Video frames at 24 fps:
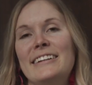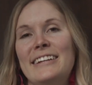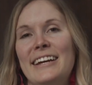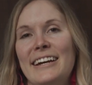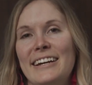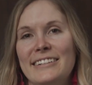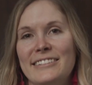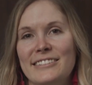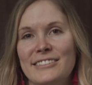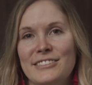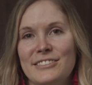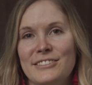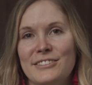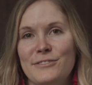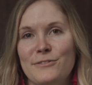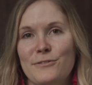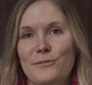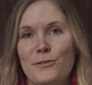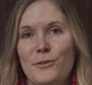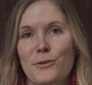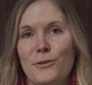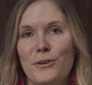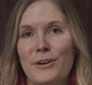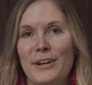and a
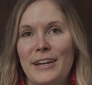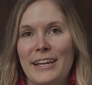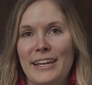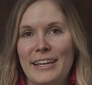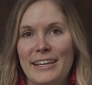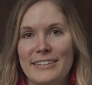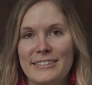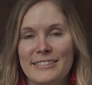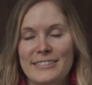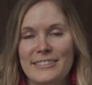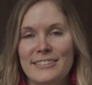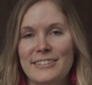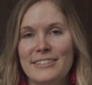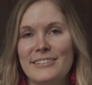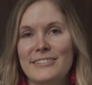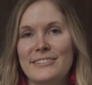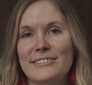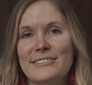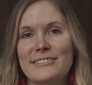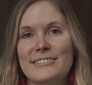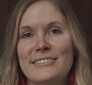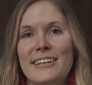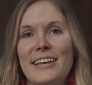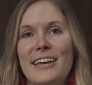dietitian for 8
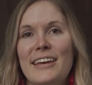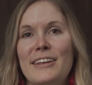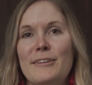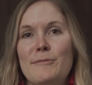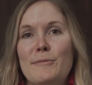years.